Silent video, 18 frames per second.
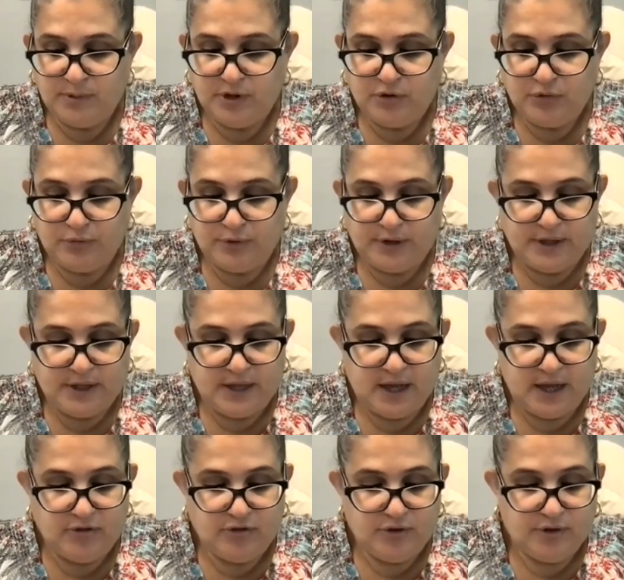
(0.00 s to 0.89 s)
between the
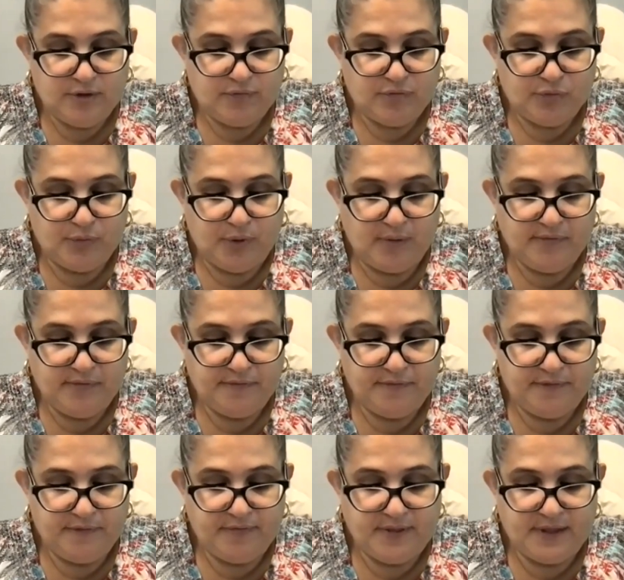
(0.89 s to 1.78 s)
ages of 12 and
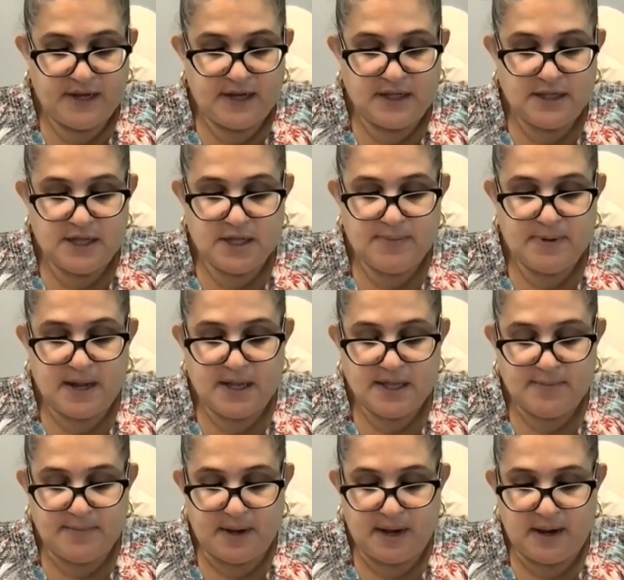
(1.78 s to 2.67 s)
15 this
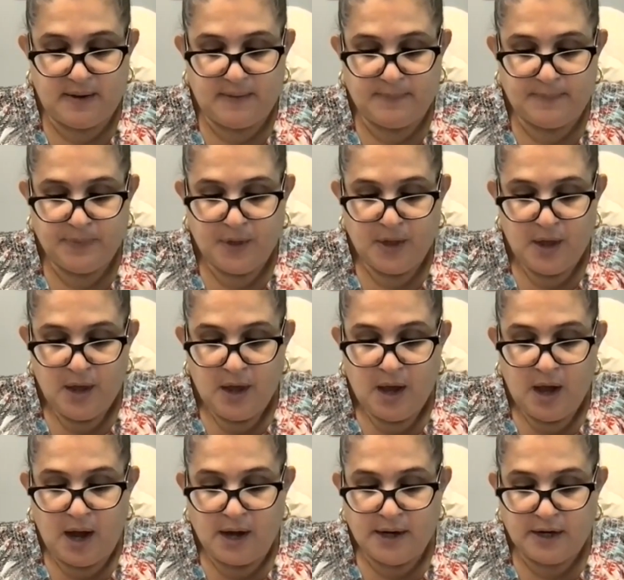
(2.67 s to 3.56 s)
past May.
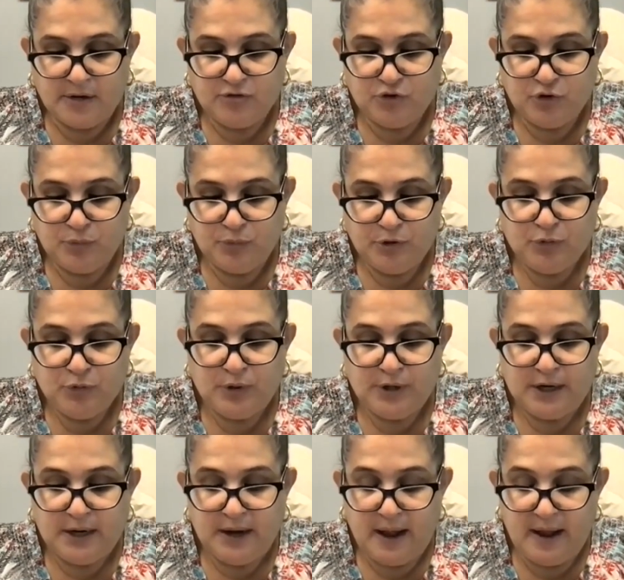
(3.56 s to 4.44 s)
On October
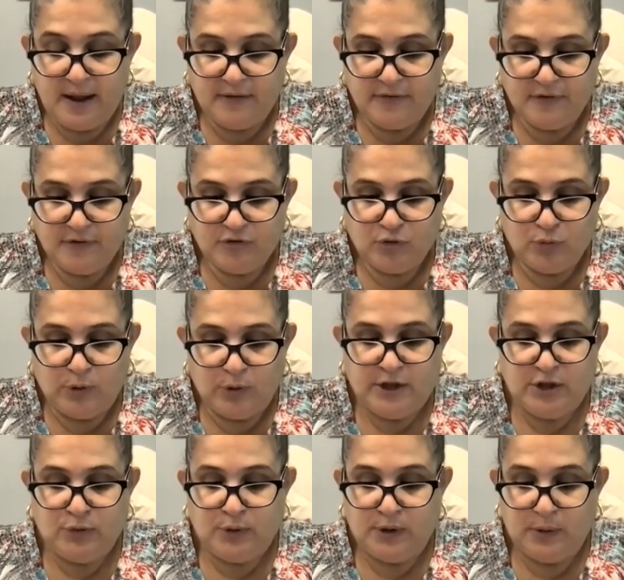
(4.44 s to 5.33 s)
29,
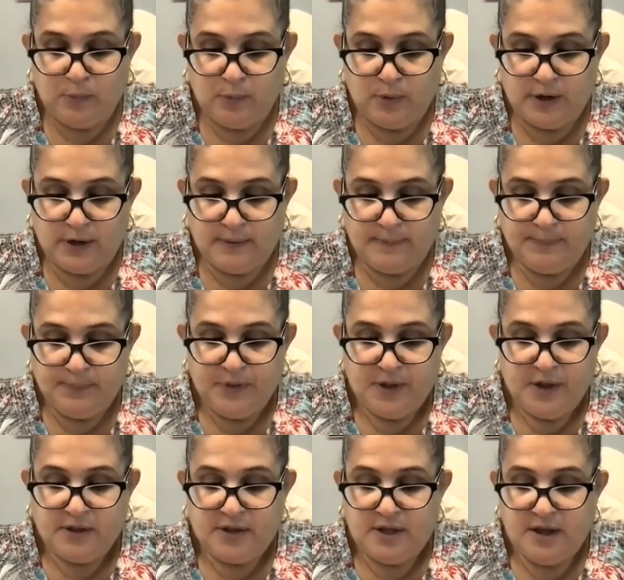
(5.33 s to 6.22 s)
2021,
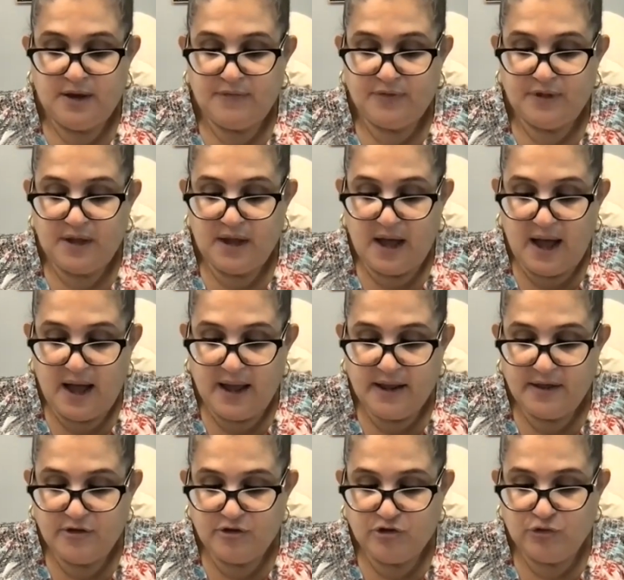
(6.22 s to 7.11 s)
the
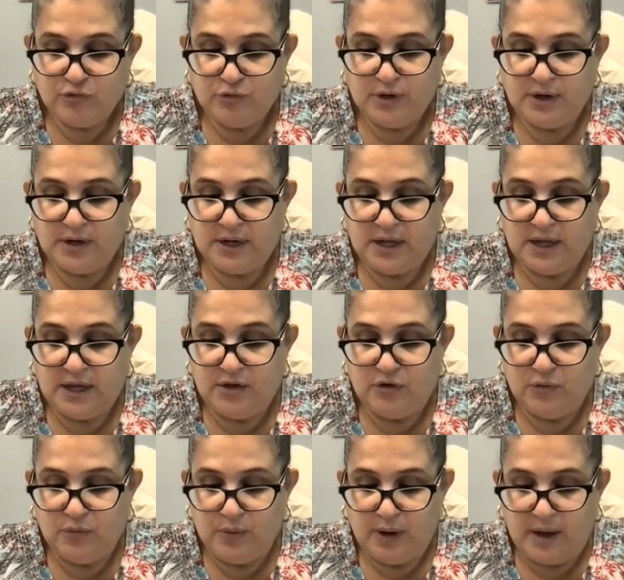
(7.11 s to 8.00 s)
FDA issued an
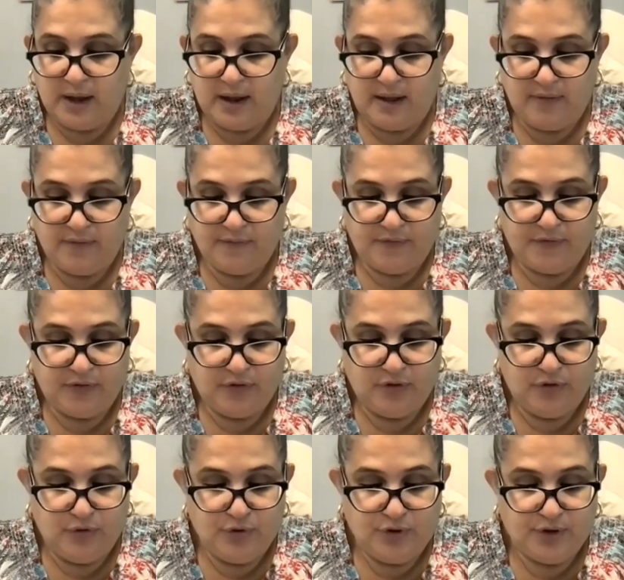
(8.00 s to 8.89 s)
EUA for the
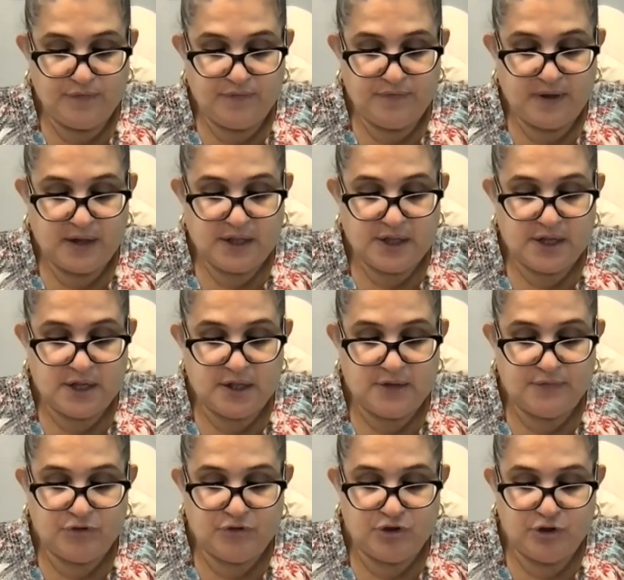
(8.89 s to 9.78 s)
use of vaccines
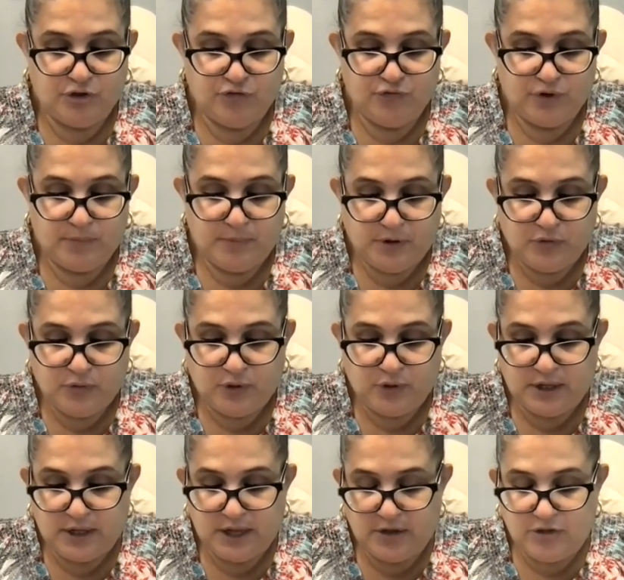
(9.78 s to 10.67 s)
for children between
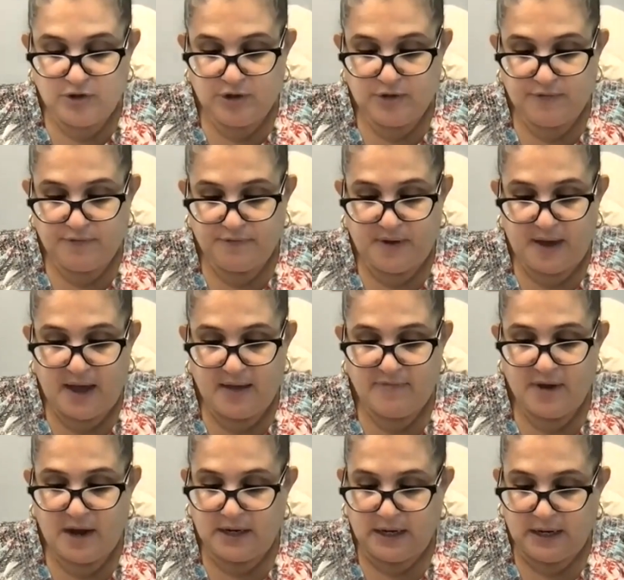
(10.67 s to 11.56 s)
the ages of 5
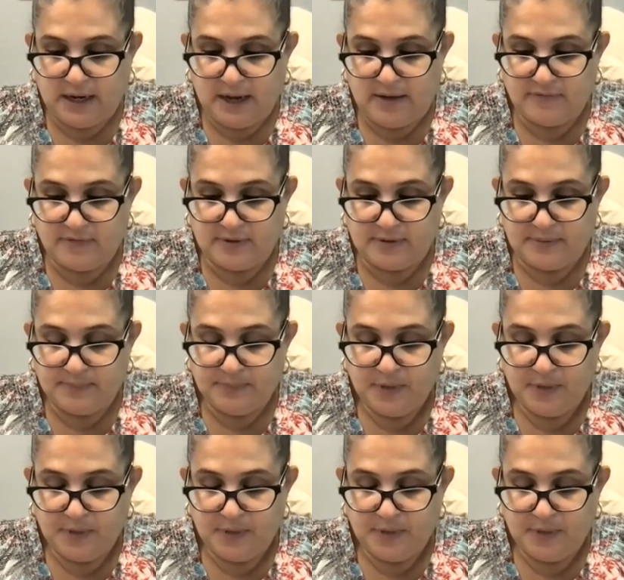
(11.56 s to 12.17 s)
and 11.